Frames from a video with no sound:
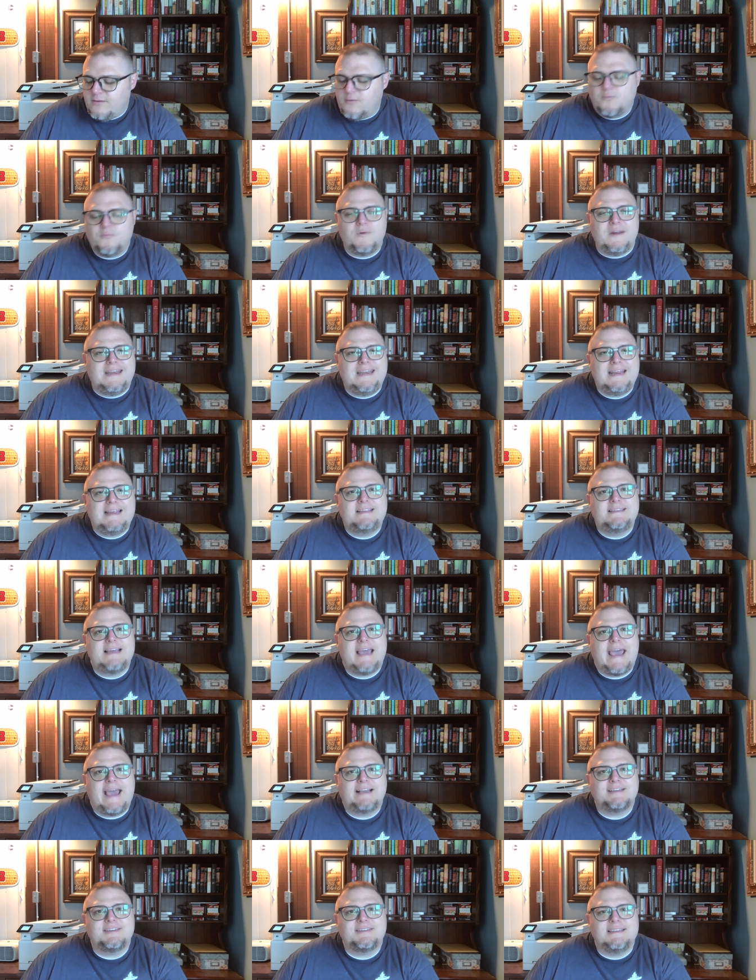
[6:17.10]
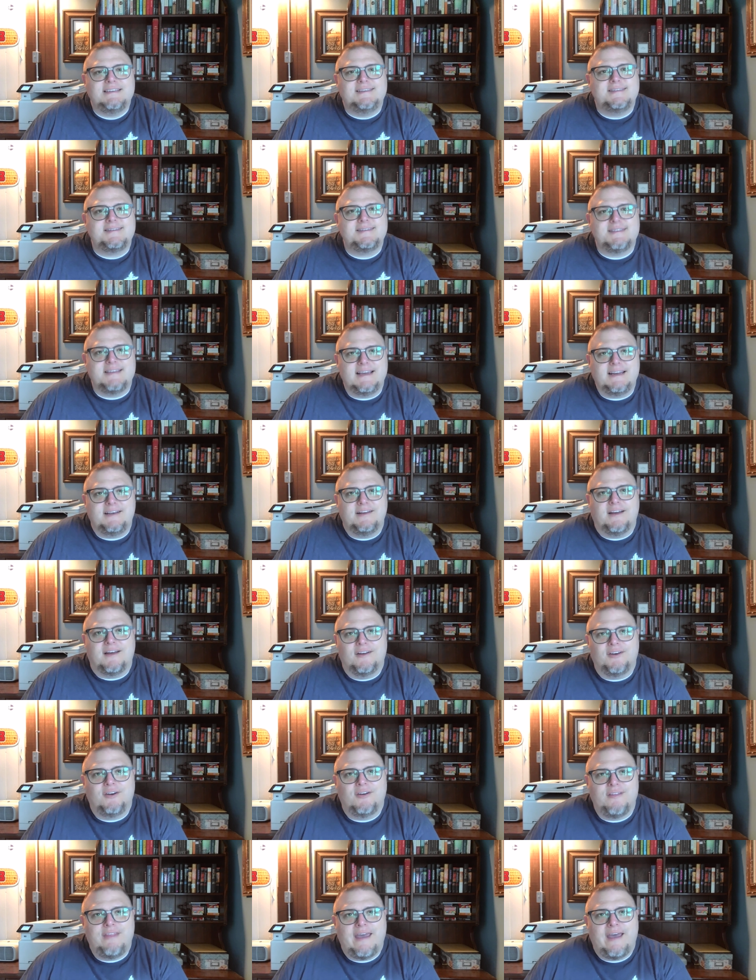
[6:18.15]
we need to actually sit
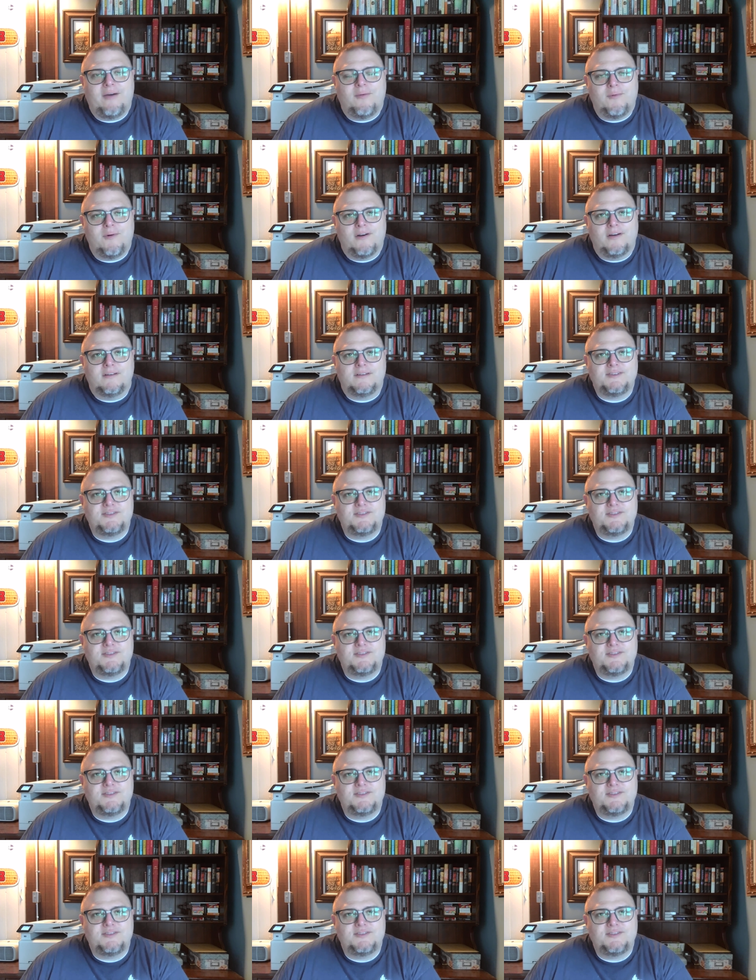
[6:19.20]
under that word.